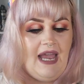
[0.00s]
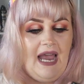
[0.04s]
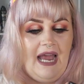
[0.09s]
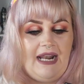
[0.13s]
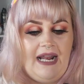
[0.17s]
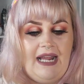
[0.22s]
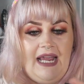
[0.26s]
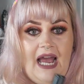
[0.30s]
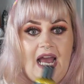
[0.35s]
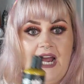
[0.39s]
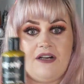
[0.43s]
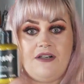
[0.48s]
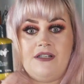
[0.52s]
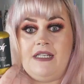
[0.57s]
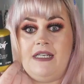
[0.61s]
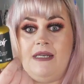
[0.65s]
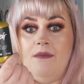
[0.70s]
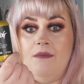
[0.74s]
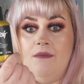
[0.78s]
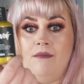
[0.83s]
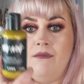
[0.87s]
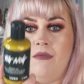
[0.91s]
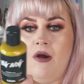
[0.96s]
And I
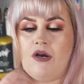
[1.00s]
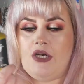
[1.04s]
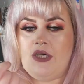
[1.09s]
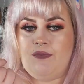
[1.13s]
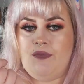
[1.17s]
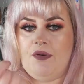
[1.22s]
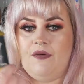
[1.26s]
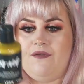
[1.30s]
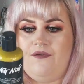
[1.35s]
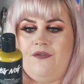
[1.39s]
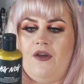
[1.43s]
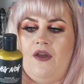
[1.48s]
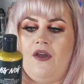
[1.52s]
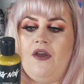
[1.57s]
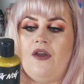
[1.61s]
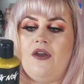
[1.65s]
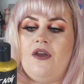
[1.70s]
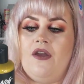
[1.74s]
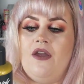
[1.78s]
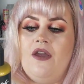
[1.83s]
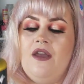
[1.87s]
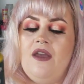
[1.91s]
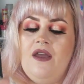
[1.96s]
actually much
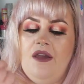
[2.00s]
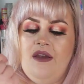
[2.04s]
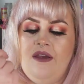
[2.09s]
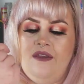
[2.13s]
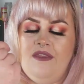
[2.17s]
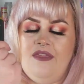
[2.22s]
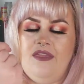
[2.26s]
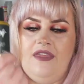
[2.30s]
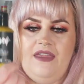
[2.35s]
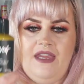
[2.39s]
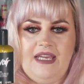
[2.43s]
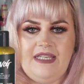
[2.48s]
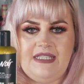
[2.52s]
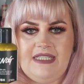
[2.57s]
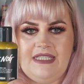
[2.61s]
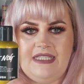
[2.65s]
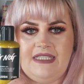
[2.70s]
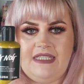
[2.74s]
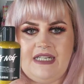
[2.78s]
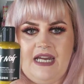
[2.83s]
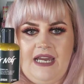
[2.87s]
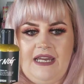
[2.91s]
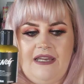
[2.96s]
prefer this
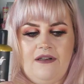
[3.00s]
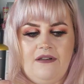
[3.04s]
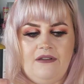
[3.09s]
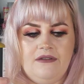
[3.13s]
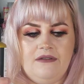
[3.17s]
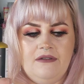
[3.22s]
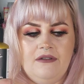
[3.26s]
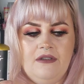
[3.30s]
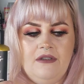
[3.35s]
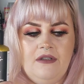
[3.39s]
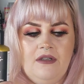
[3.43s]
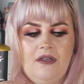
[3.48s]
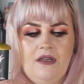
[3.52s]
style